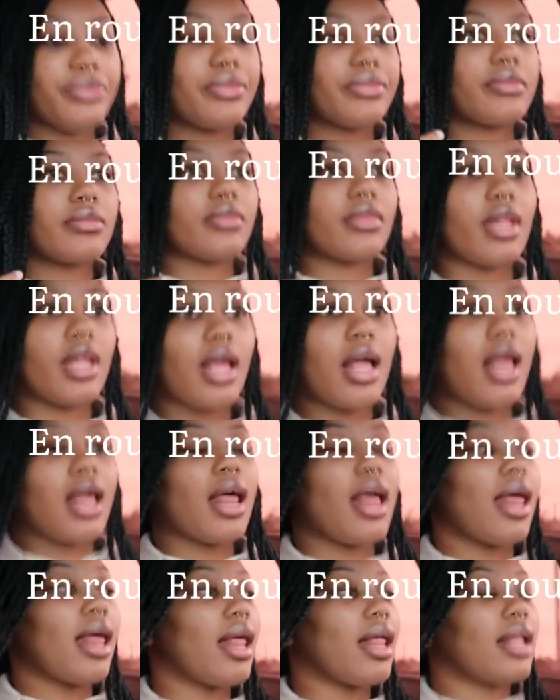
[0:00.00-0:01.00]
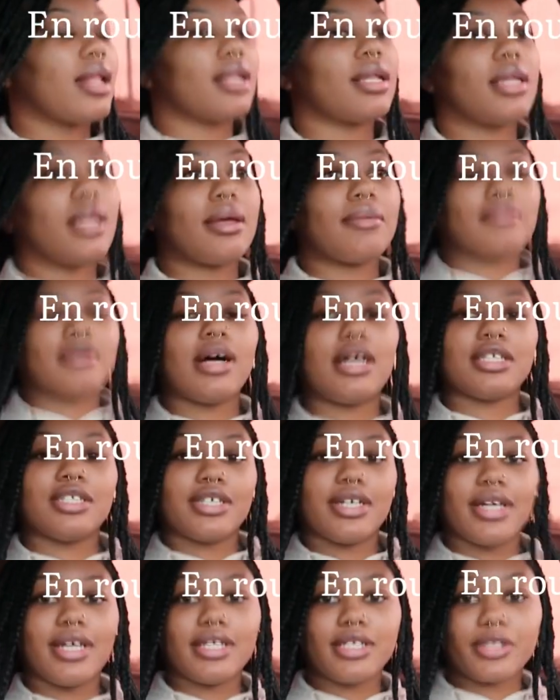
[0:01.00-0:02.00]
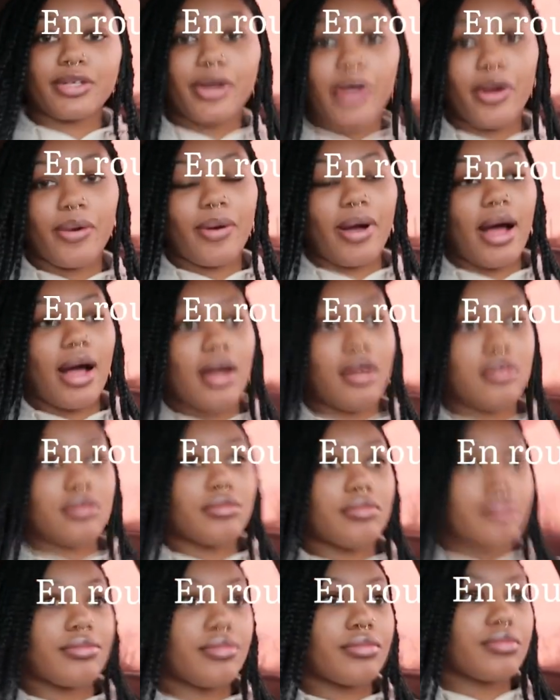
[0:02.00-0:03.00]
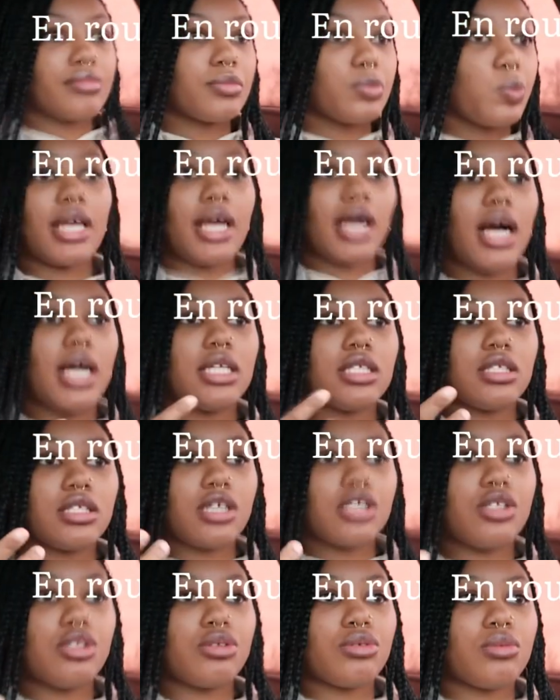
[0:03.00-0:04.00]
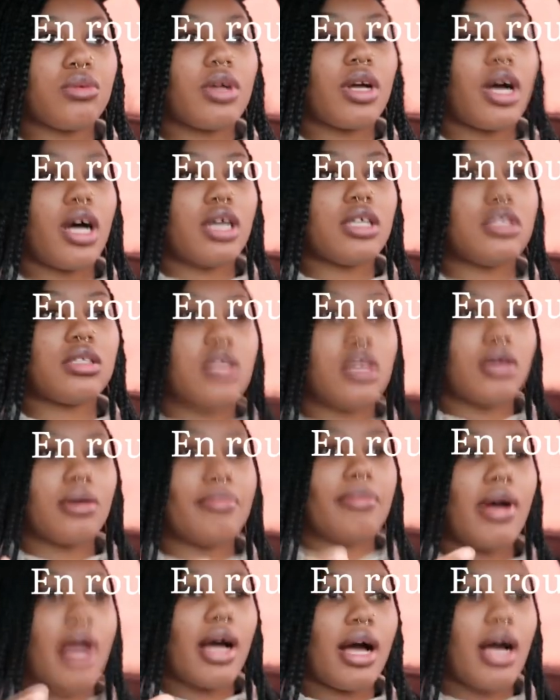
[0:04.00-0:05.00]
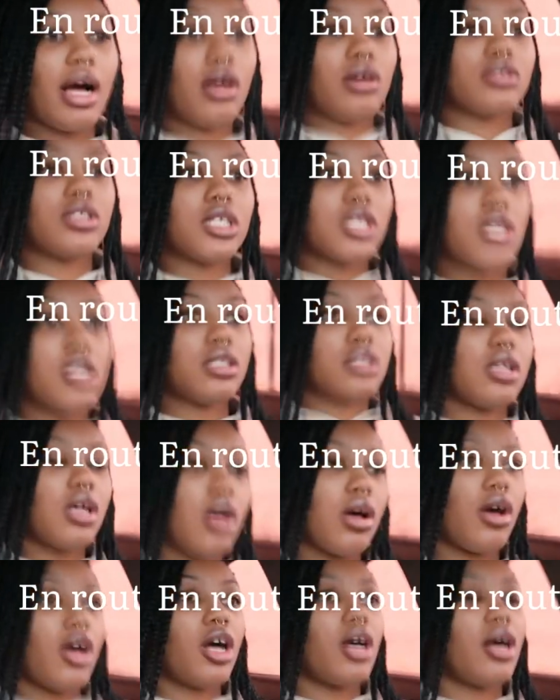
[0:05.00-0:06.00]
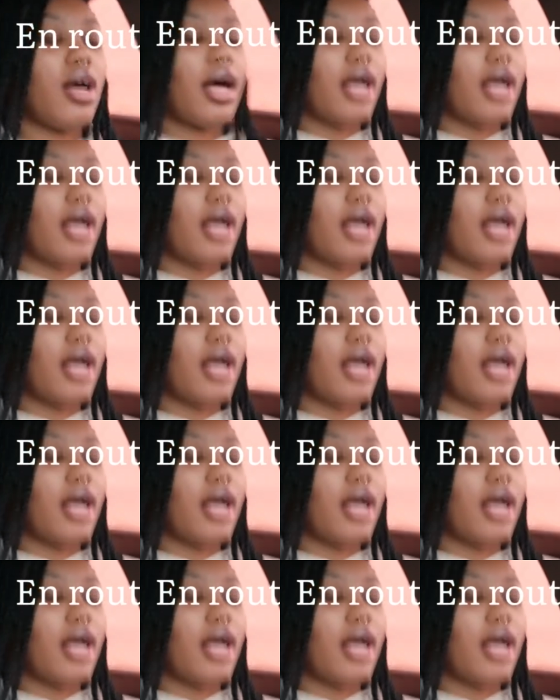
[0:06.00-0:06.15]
left grow out, let my dreads grow out, my bitch be casa, su casa, my house is a home